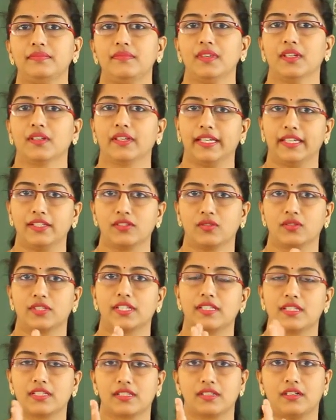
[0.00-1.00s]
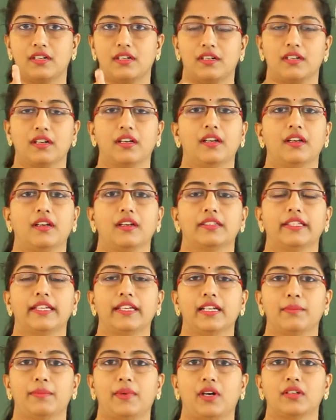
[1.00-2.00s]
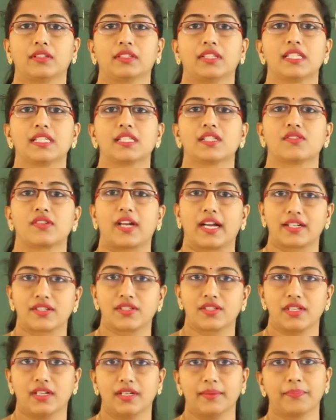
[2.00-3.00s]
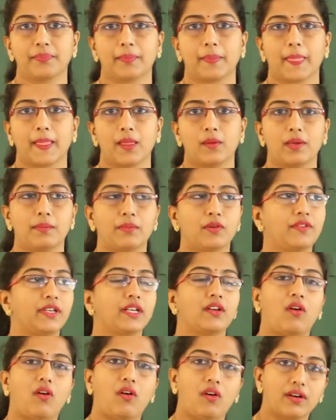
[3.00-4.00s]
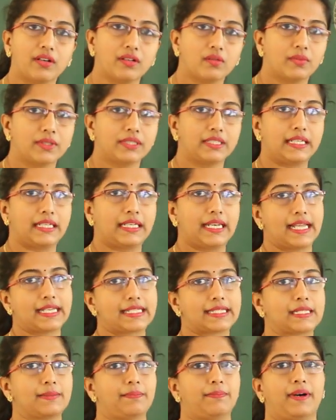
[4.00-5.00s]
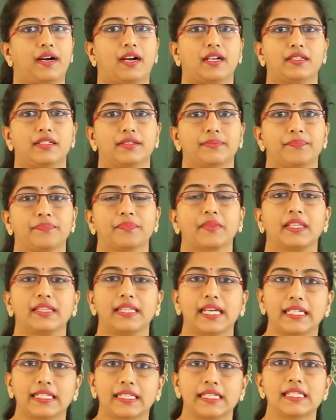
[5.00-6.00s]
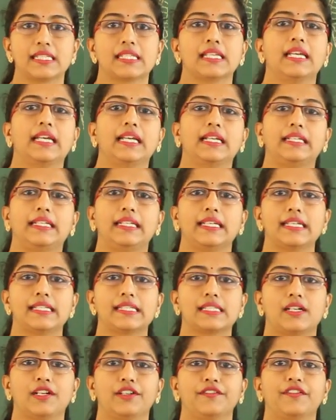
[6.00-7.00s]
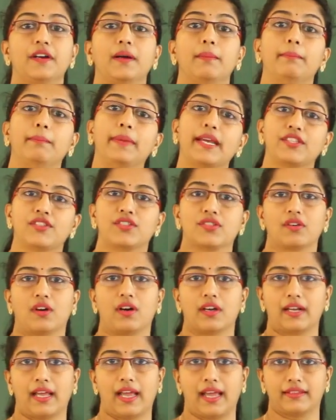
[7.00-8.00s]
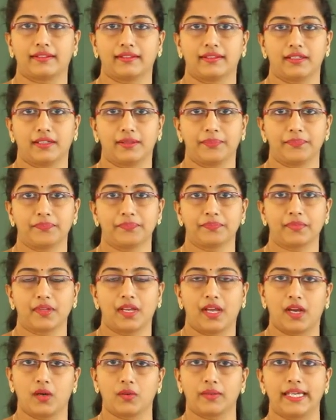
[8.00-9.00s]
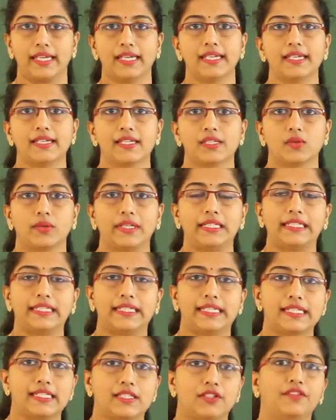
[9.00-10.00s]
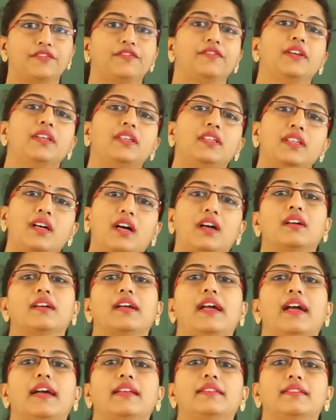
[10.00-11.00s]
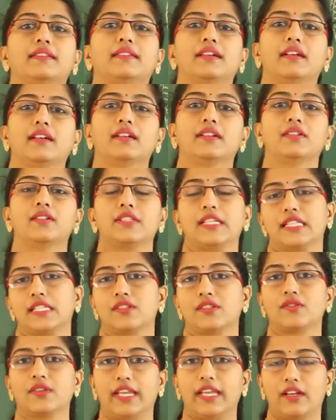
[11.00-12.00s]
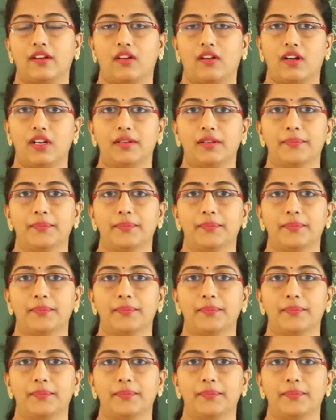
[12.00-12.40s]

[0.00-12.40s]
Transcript: okay, so just think about the structure. We are moving on with the next part, that is TS of mature anther. Okay, so in TS of young anther, just recall,